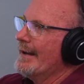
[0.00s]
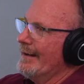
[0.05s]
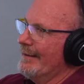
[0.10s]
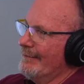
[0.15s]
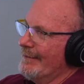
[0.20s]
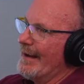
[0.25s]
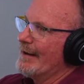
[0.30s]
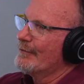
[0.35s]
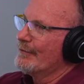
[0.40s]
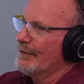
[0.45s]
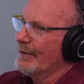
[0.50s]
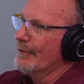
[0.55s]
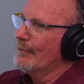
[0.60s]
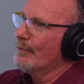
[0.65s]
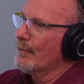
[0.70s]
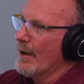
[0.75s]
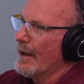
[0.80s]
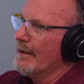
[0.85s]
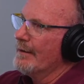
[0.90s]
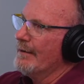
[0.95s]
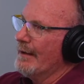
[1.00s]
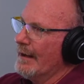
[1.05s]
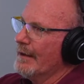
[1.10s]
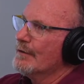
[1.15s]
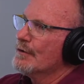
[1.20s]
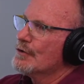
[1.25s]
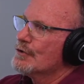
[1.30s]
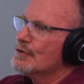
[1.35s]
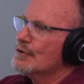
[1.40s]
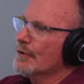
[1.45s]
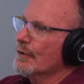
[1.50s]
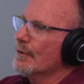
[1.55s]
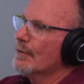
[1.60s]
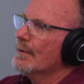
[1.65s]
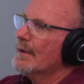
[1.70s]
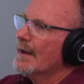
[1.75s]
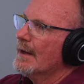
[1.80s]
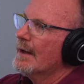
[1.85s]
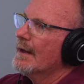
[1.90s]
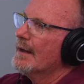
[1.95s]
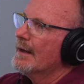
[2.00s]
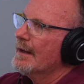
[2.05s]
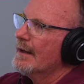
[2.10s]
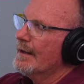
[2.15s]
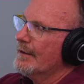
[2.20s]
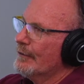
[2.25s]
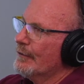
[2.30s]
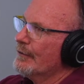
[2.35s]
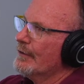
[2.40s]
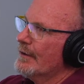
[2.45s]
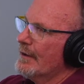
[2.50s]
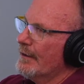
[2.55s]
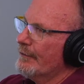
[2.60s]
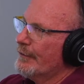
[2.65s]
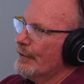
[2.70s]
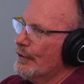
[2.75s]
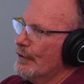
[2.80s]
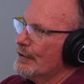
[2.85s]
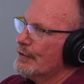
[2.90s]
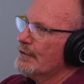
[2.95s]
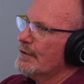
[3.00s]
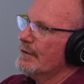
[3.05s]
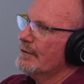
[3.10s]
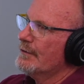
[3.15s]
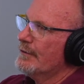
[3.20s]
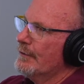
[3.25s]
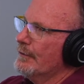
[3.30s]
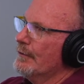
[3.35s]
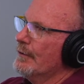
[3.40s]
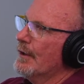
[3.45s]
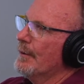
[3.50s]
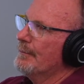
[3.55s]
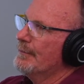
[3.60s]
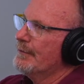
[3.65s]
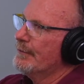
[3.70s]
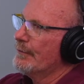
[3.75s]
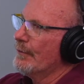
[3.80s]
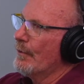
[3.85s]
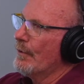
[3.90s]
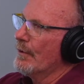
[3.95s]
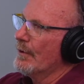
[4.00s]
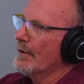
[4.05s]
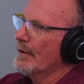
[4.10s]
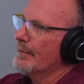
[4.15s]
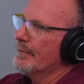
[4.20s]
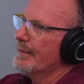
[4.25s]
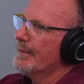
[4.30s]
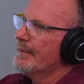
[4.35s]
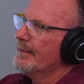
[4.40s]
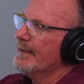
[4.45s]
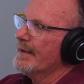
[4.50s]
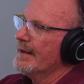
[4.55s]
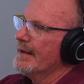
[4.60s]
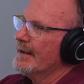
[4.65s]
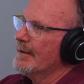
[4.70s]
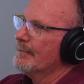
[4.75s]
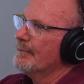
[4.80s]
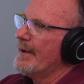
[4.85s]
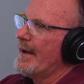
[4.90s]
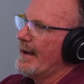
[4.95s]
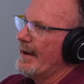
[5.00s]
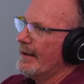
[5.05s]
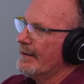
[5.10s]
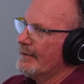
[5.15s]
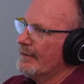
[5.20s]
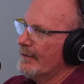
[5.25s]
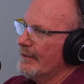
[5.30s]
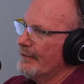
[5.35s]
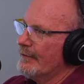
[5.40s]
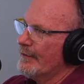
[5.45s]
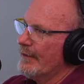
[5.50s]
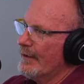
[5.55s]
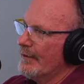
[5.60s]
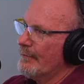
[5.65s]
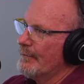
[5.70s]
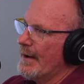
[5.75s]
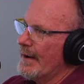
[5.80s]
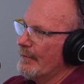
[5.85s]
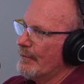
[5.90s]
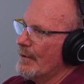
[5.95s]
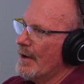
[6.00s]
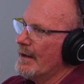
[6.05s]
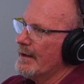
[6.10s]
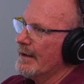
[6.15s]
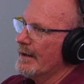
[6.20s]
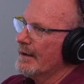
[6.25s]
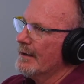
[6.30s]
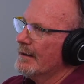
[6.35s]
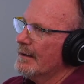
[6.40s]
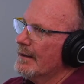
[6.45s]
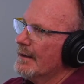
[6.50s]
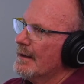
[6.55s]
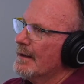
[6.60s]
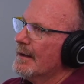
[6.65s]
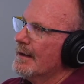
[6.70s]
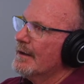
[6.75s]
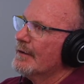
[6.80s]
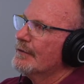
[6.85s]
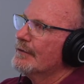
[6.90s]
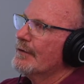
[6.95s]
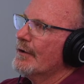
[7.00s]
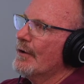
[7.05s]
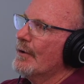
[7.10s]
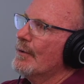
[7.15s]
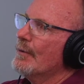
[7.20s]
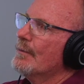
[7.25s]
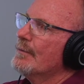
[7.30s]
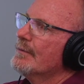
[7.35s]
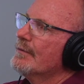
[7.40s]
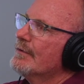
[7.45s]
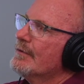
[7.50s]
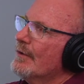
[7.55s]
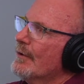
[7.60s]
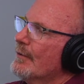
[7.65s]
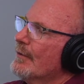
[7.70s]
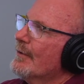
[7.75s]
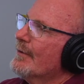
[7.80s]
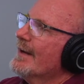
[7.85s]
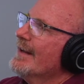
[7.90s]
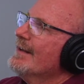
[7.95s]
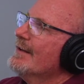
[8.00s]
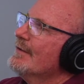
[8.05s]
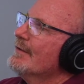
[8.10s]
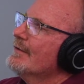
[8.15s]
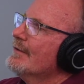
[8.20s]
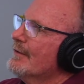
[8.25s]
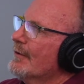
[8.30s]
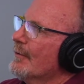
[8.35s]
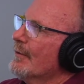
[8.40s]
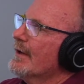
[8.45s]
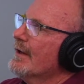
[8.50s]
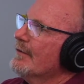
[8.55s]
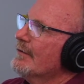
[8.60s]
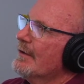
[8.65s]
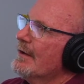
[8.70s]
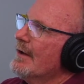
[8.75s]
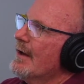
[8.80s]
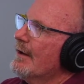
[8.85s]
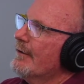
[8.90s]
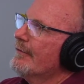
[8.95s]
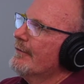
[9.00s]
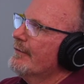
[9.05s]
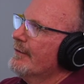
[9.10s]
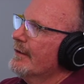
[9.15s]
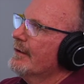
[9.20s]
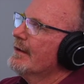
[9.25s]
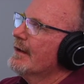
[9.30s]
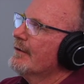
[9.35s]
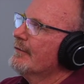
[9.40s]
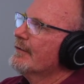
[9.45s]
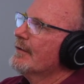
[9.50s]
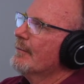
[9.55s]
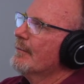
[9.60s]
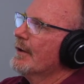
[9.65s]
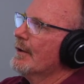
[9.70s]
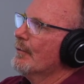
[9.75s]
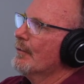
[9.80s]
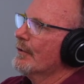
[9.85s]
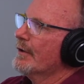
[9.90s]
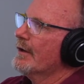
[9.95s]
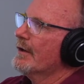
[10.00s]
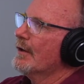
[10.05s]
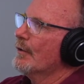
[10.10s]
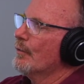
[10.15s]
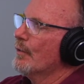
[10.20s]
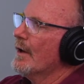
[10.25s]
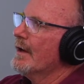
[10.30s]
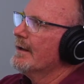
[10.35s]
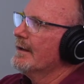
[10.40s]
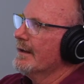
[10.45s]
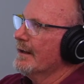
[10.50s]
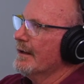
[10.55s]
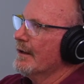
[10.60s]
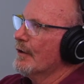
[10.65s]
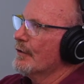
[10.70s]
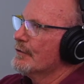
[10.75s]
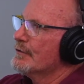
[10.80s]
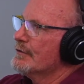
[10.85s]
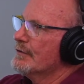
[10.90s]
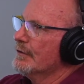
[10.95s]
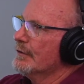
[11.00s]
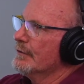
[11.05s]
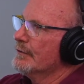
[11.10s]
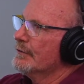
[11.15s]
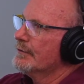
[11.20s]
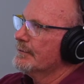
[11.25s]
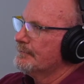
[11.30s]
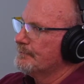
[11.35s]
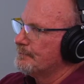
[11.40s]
actually run in the shoe, and there's enough cushion to absorb the impact of my running. So there is enough that if somebody were going to run in our shoes,